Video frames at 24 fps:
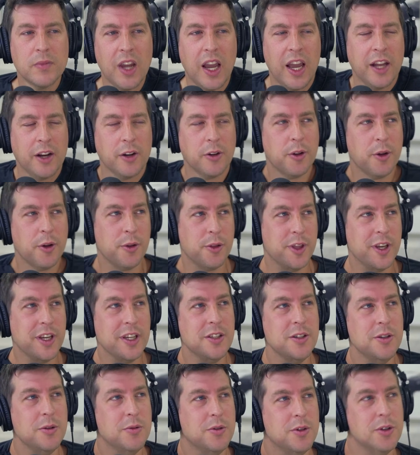And are there
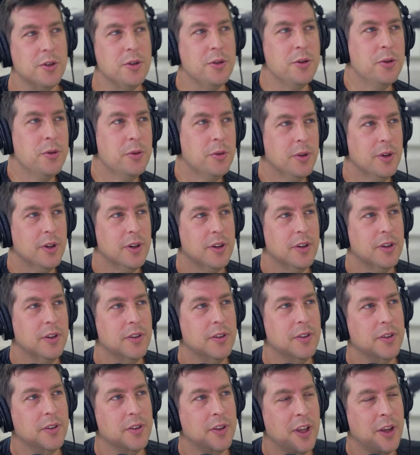things you do
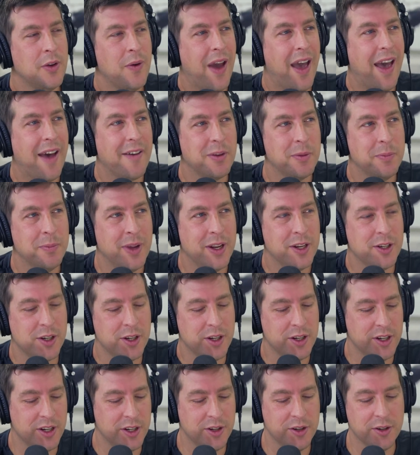that you haven't
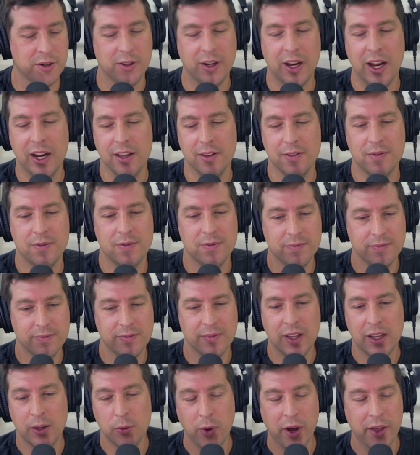mentioned in your kind of
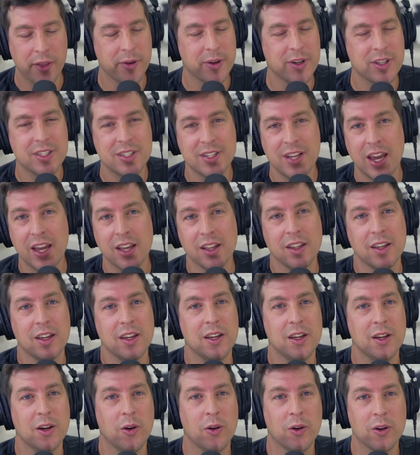whether it's
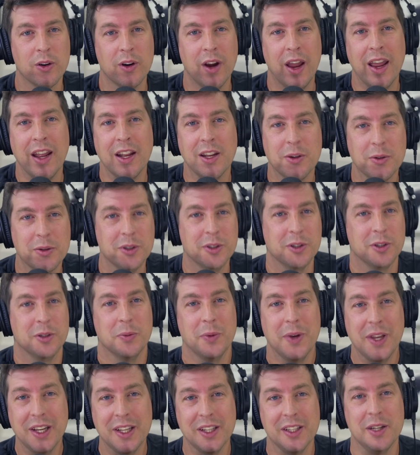daily or annual or
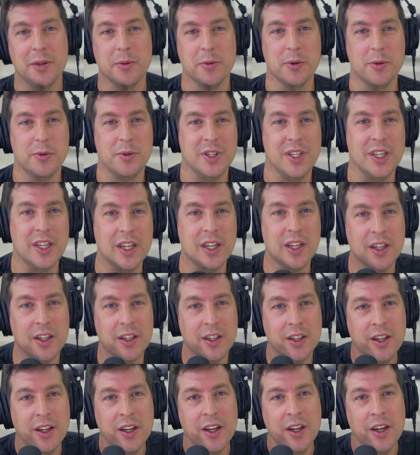weekly
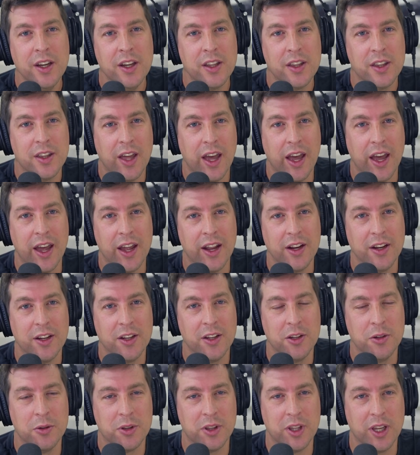routine that
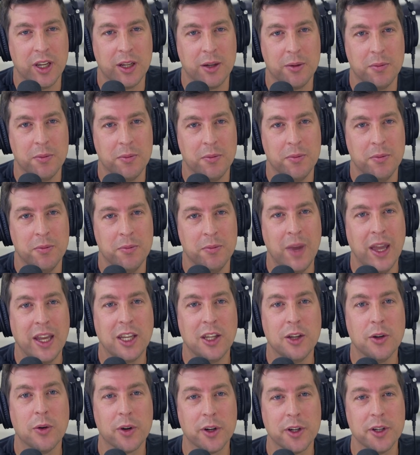you think
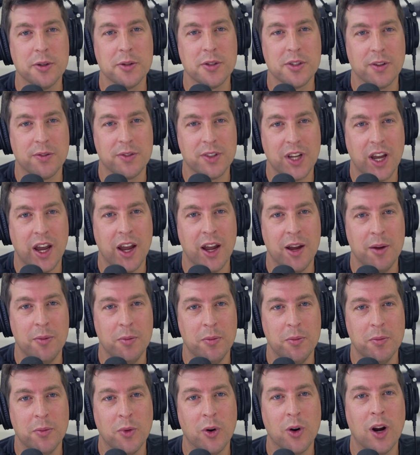make your use of
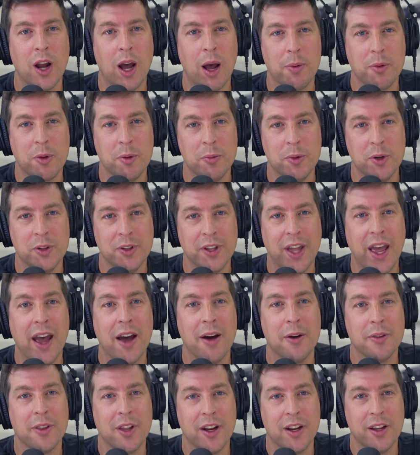time more optimal
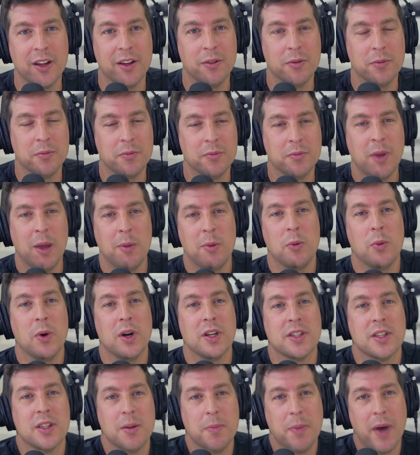now than it maybe
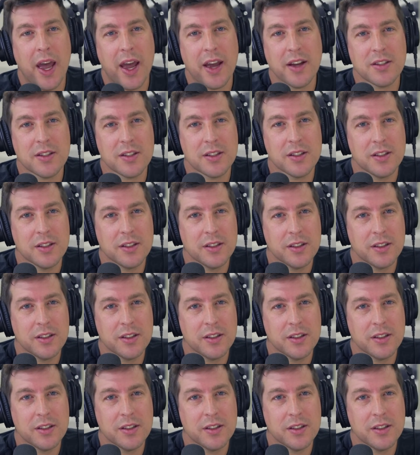was in the past?